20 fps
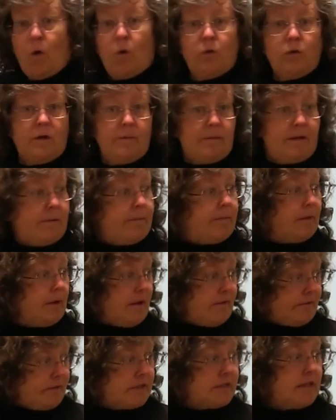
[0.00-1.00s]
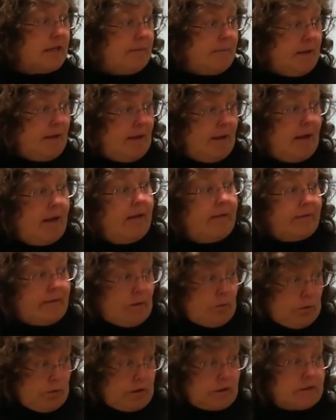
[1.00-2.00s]
only people on the team, and
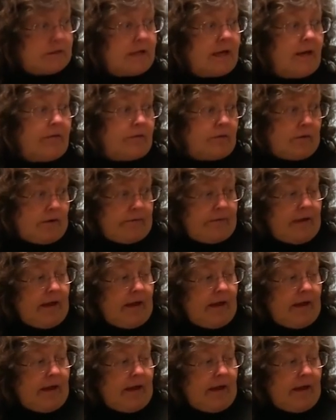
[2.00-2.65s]
they work together.